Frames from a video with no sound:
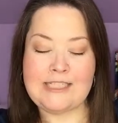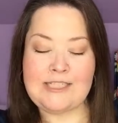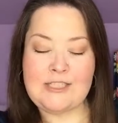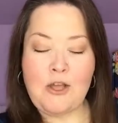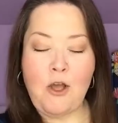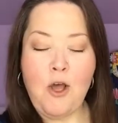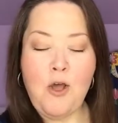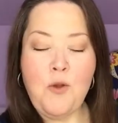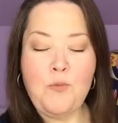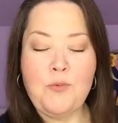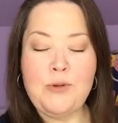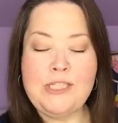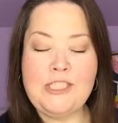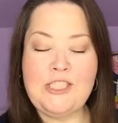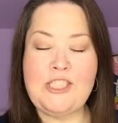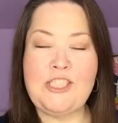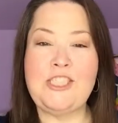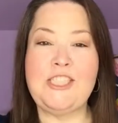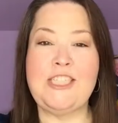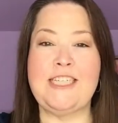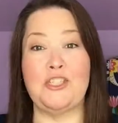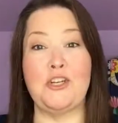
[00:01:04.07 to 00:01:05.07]
saw it when
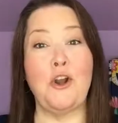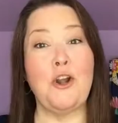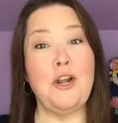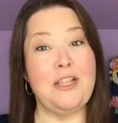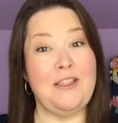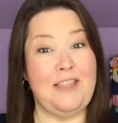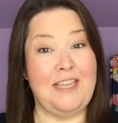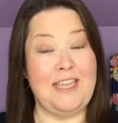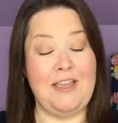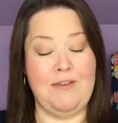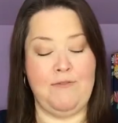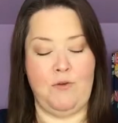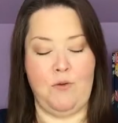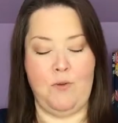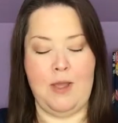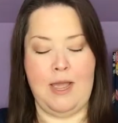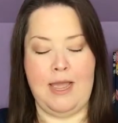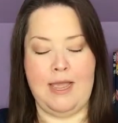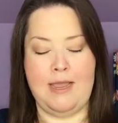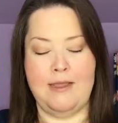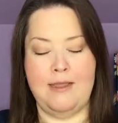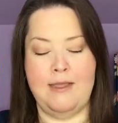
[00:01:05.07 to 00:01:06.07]
she started the giveaway